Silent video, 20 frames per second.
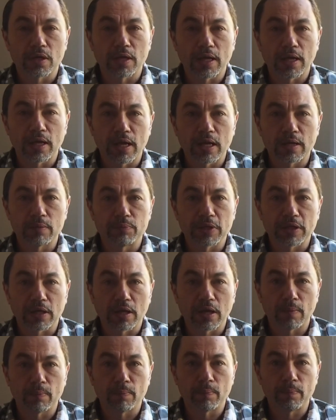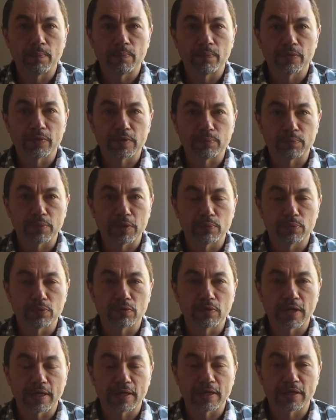and become the people
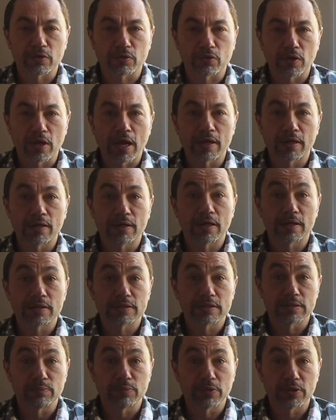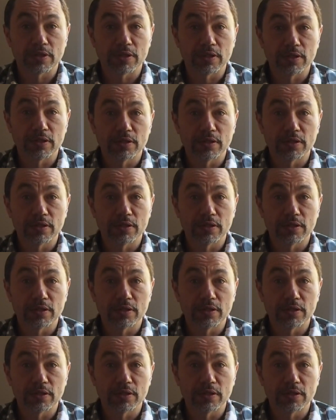that He created us to be.